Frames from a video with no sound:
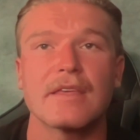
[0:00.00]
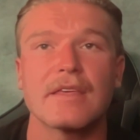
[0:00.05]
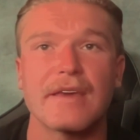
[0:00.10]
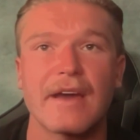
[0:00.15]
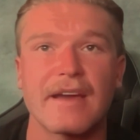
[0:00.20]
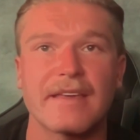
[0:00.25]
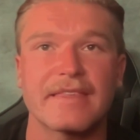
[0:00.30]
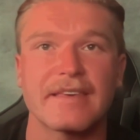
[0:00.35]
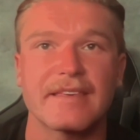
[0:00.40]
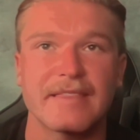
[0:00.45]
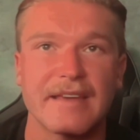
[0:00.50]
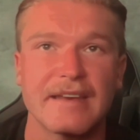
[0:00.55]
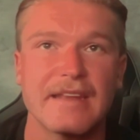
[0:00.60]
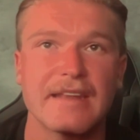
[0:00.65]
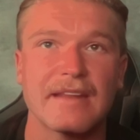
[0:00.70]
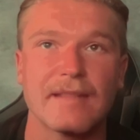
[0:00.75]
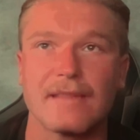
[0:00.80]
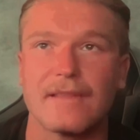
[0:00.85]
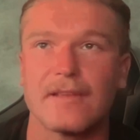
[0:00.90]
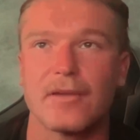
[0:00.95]
I think they need
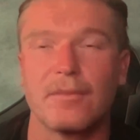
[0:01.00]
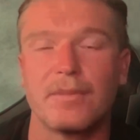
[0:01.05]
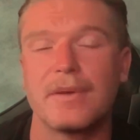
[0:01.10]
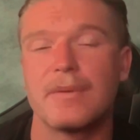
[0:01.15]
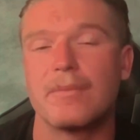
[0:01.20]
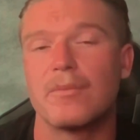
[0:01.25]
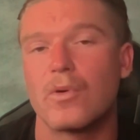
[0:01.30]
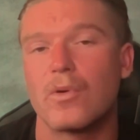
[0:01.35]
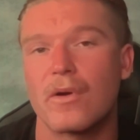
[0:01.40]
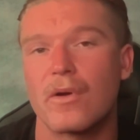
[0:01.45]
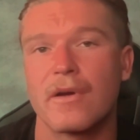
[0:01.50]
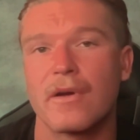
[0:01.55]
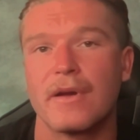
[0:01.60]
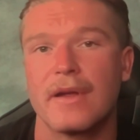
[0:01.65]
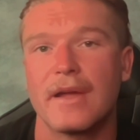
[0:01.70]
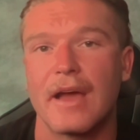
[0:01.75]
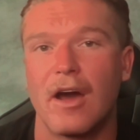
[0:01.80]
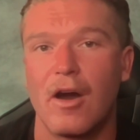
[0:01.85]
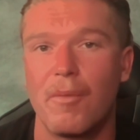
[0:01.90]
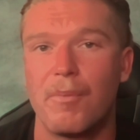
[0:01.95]
a little bit more
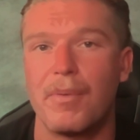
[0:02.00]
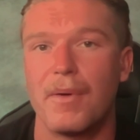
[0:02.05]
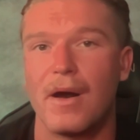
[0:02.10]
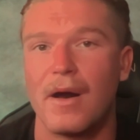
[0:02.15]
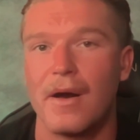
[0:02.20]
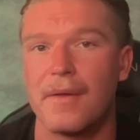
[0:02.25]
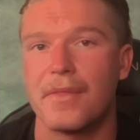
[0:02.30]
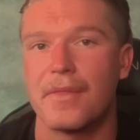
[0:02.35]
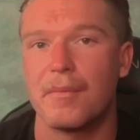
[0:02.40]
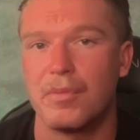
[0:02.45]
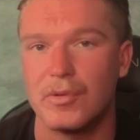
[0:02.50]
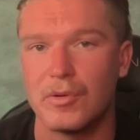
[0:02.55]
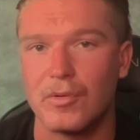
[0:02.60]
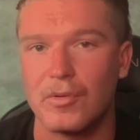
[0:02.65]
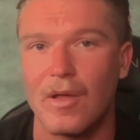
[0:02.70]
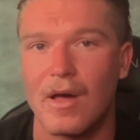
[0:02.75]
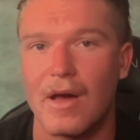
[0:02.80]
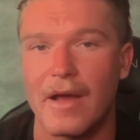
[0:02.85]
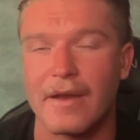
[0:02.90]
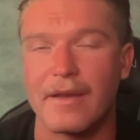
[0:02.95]
help on the blue
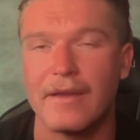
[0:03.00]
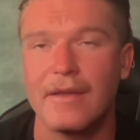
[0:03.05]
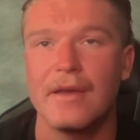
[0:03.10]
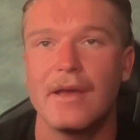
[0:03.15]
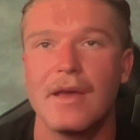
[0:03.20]
line.